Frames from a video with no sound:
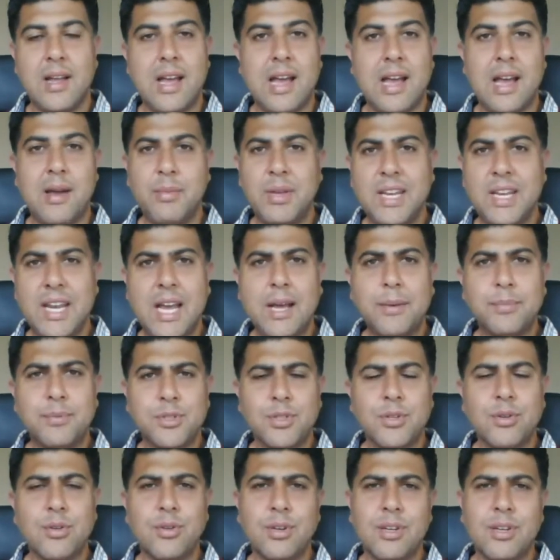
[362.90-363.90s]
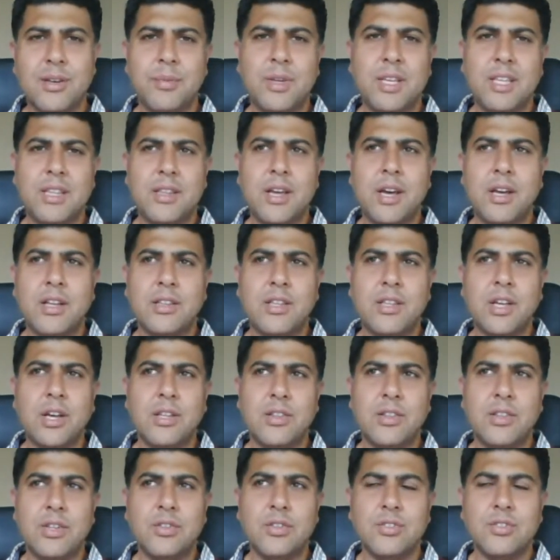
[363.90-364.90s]
I mean, absolutely. I mean,
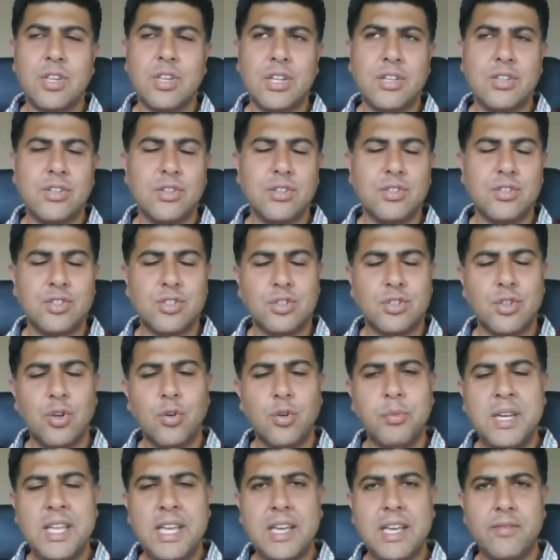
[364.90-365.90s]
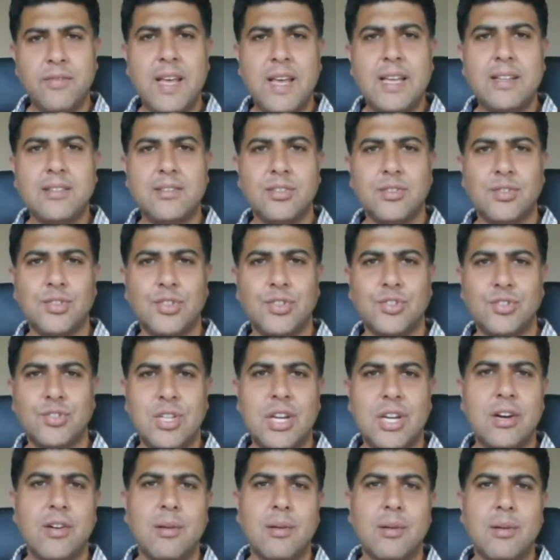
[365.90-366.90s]
there's so many advantages there.